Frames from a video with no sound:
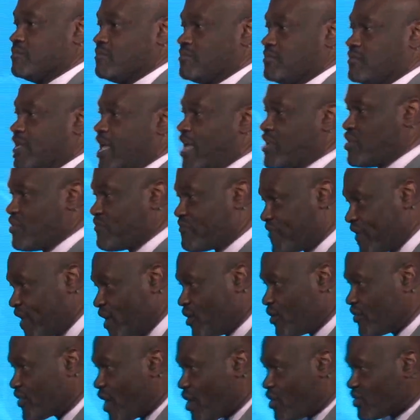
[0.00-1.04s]
Can you feel
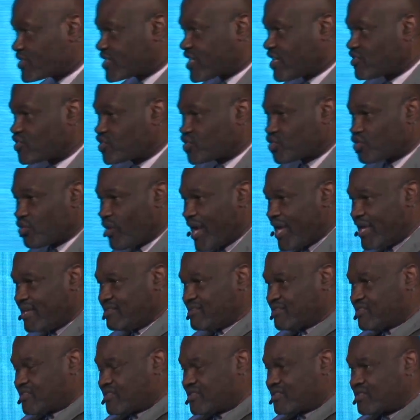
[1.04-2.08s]
those
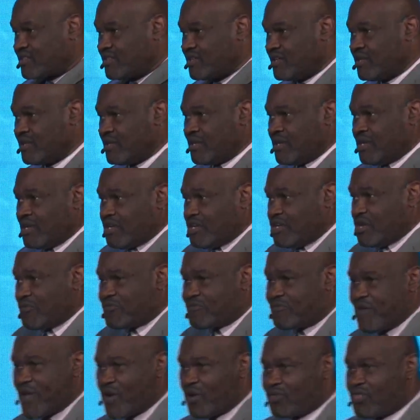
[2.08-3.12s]
constraints? You
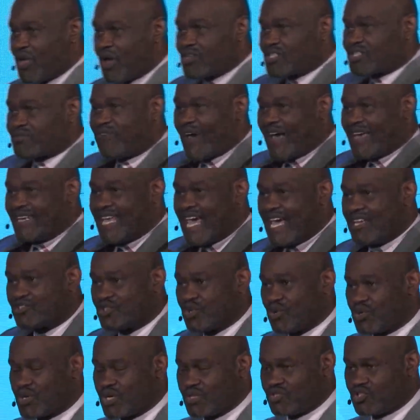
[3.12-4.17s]
feel those financial
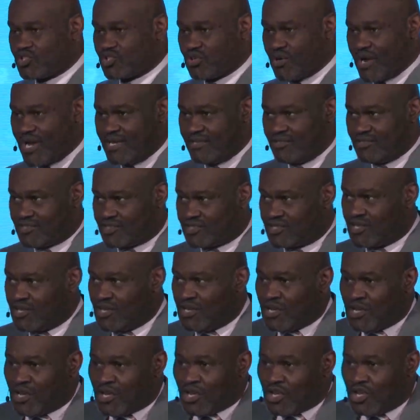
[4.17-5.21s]
constraints.
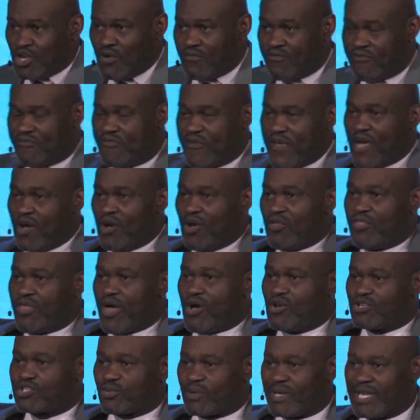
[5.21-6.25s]
You feel
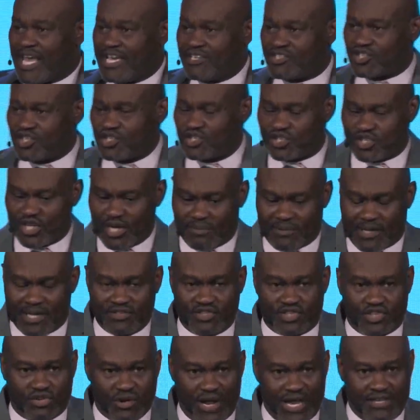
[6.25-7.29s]
those relationship
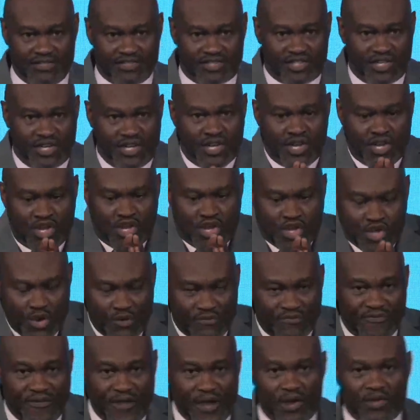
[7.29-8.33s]
constraints. You
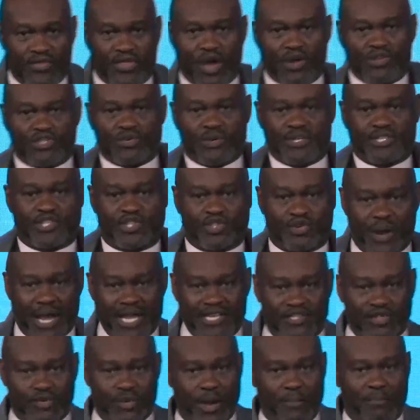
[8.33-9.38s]
feel those
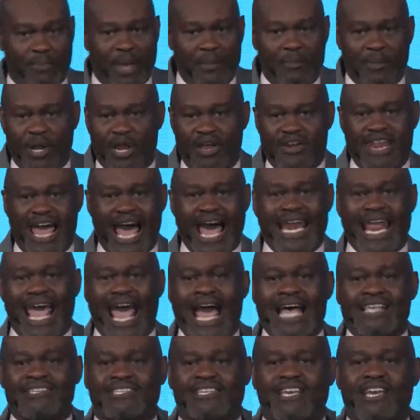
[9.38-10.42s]
restraints where people are not
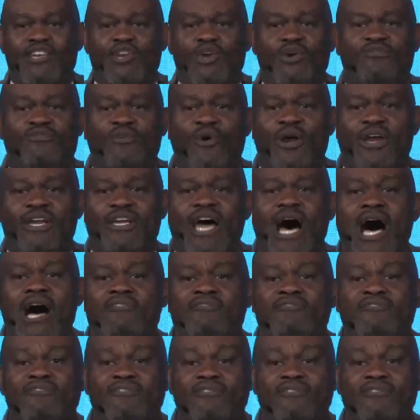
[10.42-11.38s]
asking you for enough.